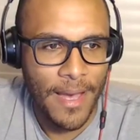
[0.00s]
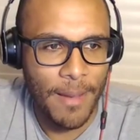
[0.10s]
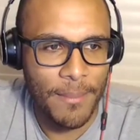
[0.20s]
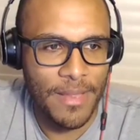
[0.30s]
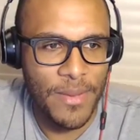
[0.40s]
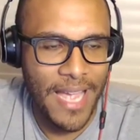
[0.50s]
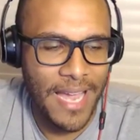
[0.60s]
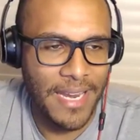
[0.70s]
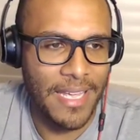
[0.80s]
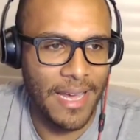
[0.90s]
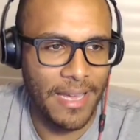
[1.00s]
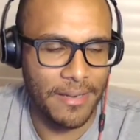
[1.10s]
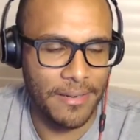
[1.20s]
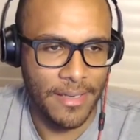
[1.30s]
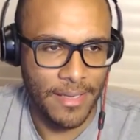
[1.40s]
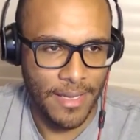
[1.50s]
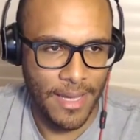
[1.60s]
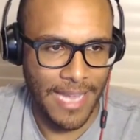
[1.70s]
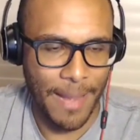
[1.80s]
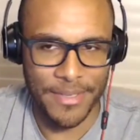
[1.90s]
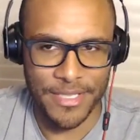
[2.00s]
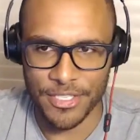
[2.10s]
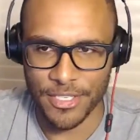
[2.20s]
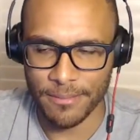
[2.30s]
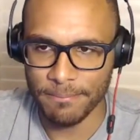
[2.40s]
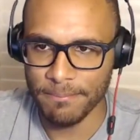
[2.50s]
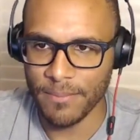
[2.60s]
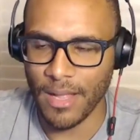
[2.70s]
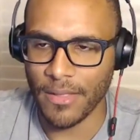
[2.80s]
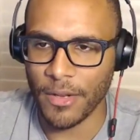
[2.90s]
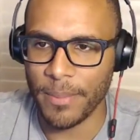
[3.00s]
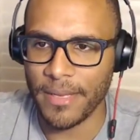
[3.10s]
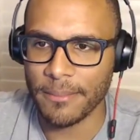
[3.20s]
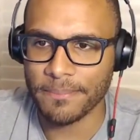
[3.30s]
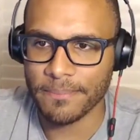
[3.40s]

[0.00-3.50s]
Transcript: Um, then we kind of hit on a competition a little bit.